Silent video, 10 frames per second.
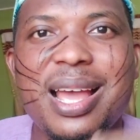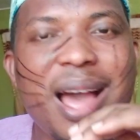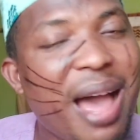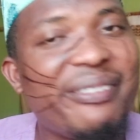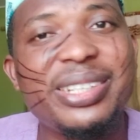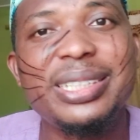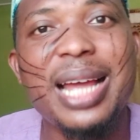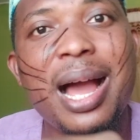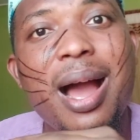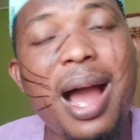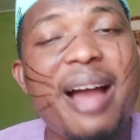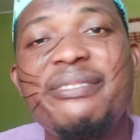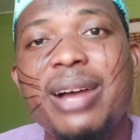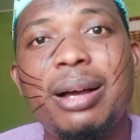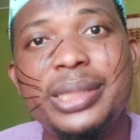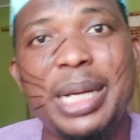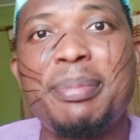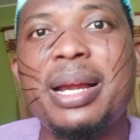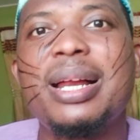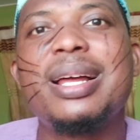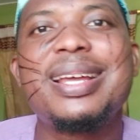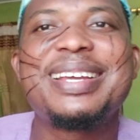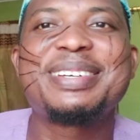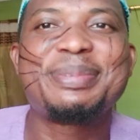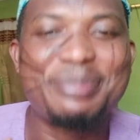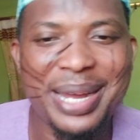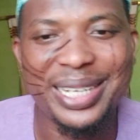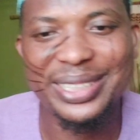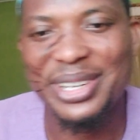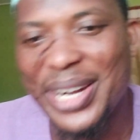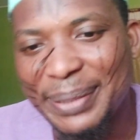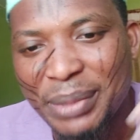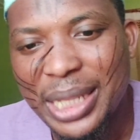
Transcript: have our tribal marks. All right.